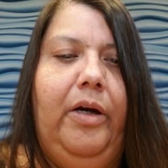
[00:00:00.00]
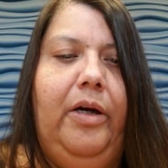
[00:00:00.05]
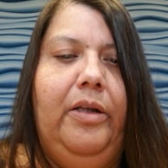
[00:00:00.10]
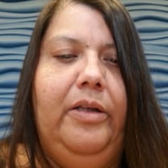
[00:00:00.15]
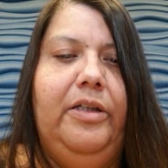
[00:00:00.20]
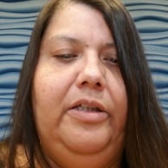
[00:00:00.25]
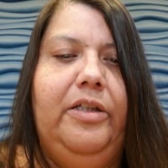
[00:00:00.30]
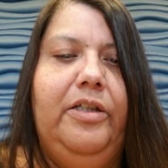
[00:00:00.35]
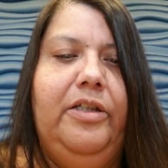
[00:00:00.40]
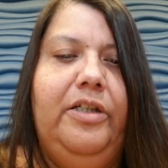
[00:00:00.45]

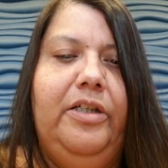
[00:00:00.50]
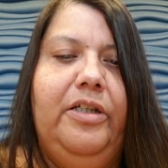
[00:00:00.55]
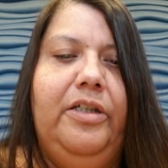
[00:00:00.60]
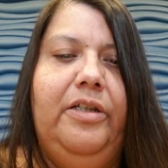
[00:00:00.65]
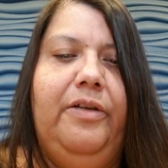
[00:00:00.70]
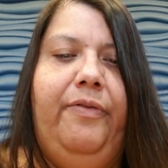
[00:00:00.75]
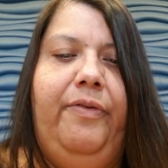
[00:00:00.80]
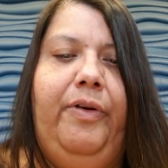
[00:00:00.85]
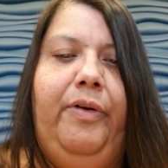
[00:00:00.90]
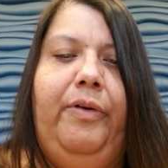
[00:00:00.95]
This is just a
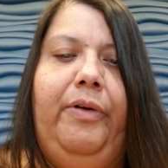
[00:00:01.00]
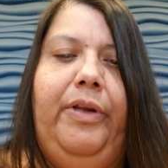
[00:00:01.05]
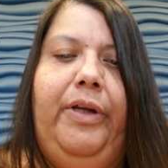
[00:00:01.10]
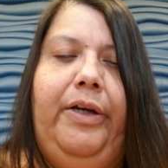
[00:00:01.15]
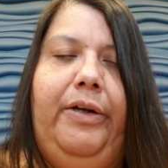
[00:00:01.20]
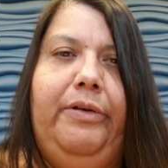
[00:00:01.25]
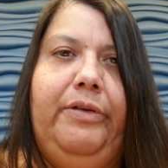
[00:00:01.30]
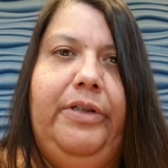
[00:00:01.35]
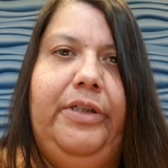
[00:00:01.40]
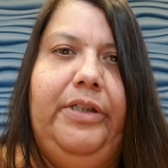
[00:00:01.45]
few of the
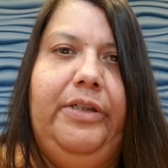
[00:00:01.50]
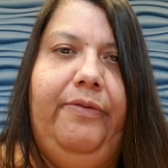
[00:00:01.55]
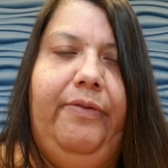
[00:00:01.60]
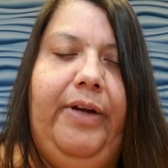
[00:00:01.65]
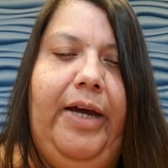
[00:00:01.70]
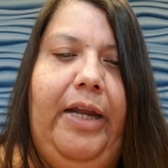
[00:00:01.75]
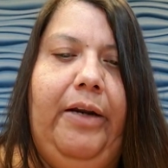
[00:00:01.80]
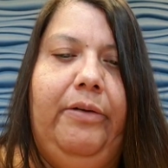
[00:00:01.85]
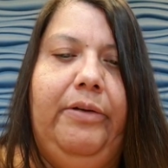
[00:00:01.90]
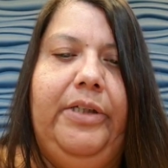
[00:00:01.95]
uses of
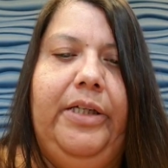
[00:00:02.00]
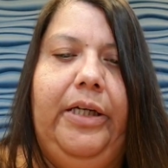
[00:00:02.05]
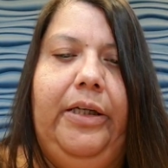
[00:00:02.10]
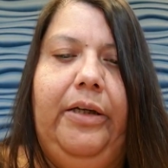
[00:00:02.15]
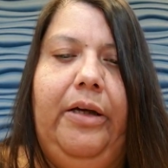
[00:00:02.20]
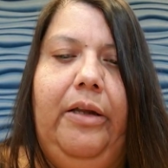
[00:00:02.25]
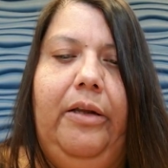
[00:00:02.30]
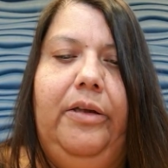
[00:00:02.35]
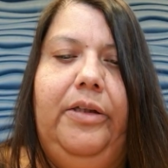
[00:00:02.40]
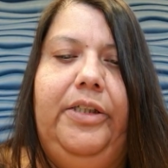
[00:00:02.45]

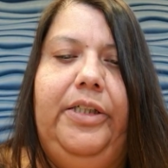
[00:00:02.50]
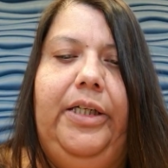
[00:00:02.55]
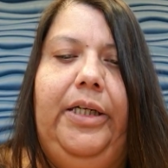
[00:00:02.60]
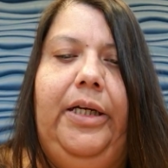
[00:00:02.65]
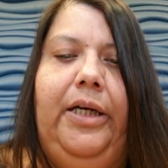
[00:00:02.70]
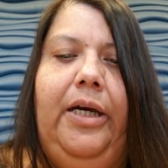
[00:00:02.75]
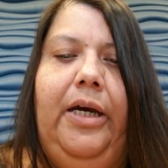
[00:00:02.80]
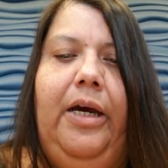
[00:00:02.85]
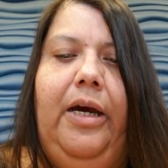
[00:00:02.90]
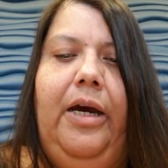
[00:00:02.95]
nanotechnology.
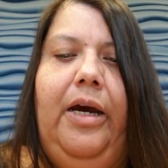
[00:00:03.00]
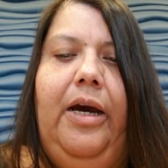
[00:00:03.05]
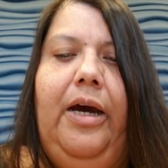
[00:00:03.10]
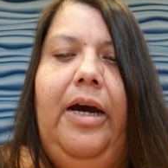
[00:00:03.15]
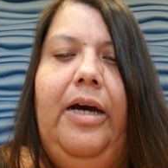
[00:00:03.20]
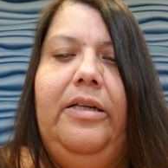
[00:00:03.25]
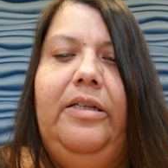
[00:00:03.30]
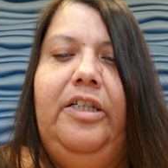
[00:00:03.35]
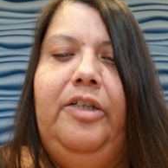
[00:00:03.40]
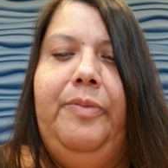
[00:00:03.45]

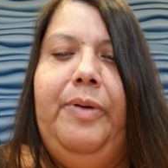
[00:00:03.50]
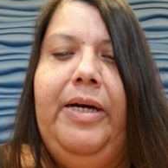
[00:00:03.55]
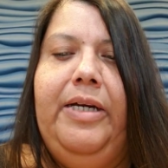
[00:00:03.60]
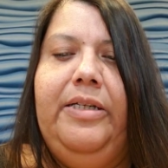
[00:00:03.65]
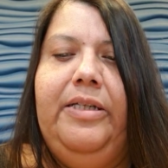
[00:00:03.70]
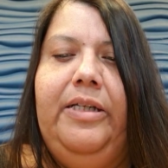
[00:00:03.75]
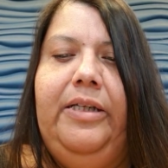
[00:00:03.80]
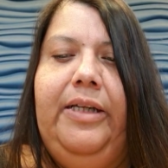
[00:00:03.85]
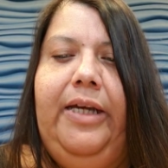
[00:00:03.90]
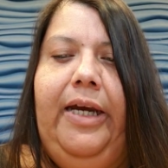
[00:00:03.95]
As each
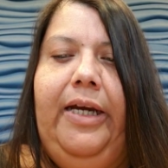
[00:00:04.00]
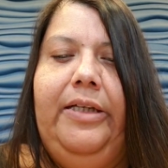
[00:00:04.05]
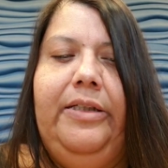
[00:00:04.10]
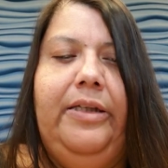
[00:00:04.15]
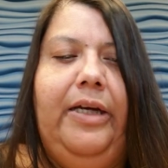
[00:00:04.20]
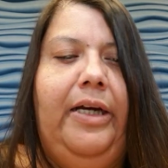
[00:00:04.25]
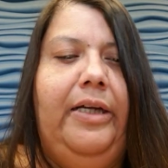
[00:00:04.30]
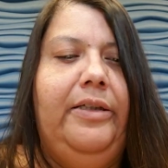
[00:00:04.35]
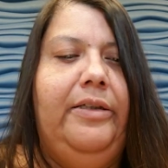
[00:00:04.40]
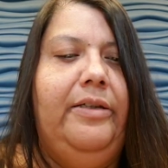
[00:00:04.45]
passing day,
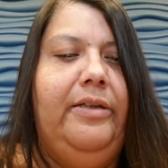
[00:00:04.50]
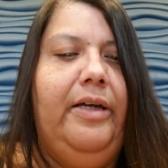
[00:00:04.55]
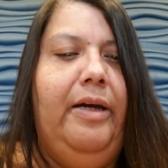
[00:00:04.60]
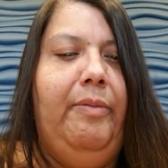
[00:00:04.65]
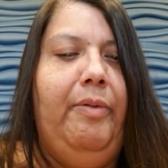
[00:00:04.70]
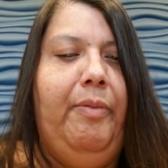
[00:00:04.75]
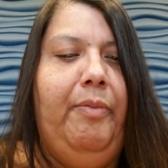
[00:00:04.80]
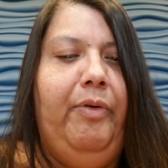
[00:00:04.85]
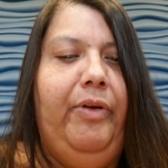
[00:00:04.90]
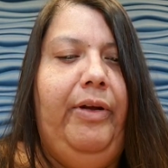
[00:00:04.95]
scientists come
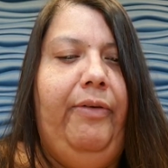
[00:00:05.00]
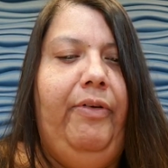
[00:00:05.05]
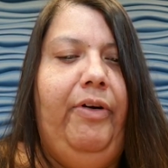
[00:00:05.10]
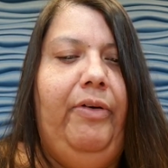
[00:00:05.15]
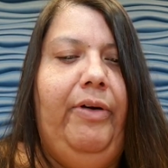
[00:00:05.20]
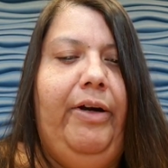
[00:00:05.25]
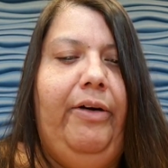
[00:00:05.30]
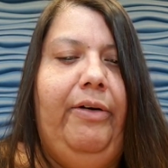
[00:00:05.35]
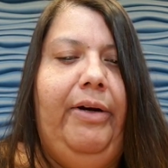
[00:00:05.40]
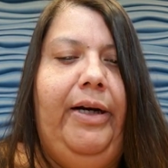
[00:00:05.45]
up with even
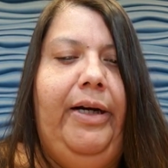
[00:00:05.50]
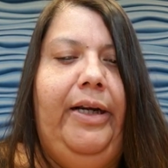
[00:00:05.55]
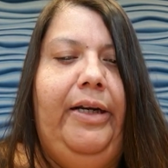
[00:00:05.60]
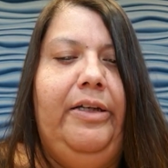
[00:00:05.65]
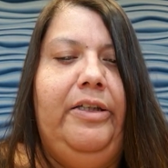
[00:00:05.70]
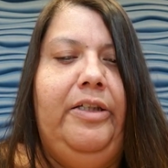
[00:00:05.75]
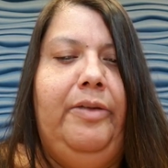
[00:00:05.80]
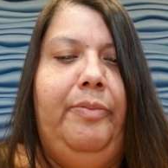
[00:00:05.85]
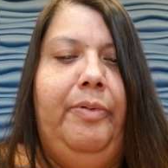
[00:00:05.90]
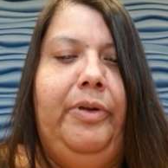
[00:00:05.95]
greater
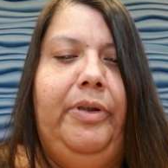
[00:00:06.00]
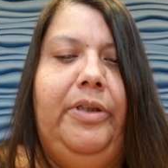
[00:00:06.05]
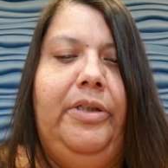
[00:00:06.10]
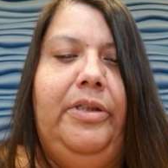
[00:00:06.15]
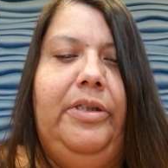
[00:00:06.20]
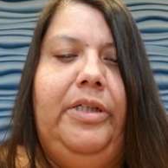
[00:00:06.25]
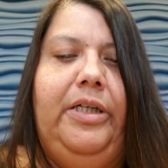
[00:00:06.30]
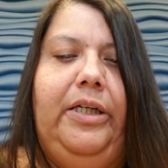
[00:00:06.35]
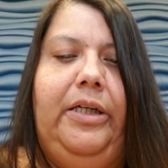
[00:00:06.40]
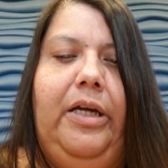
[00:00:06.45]
ideas to put this
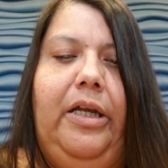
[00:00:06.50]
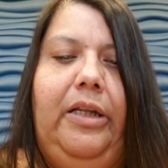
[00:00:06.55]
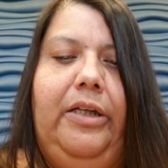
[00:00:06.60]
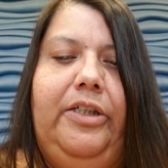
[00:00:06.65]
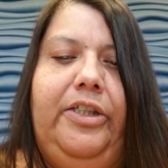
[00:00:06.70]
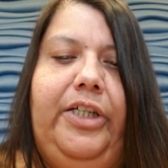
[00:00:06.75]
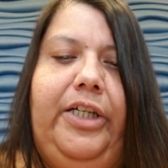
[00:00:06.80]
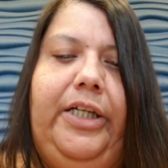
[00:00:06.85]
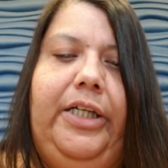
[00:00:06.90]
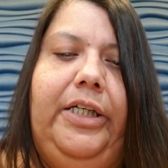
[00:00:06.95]

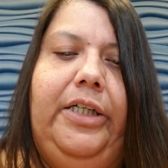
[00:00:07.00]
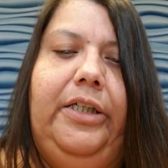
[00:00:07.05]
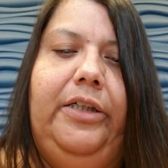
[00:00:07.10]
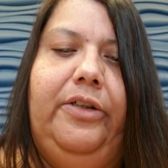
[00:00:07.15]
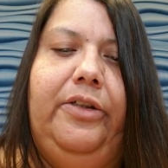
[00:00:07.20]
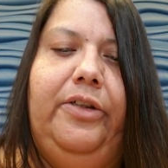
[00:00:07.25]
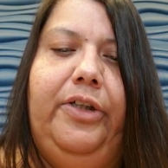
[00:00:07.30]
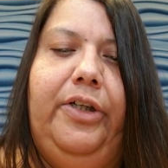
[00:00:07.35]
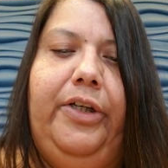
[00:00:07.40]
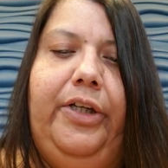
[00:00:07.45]
technology
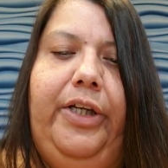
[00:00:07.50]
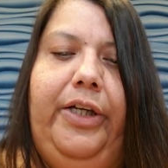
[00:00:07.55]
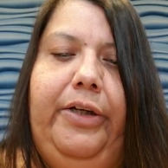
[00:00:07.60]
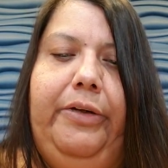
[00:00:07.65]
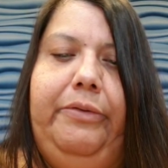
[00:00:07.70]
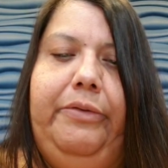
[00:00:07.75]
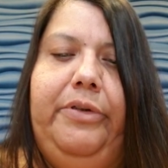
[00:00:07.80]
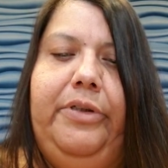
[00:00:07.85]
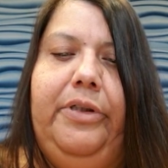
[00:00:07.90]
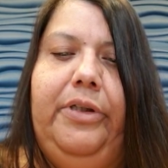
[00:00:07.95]
to good
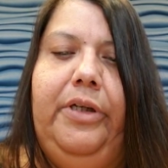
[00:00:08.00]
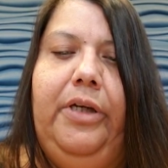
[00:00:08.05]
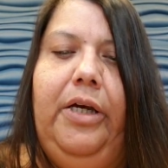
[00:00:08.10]
use.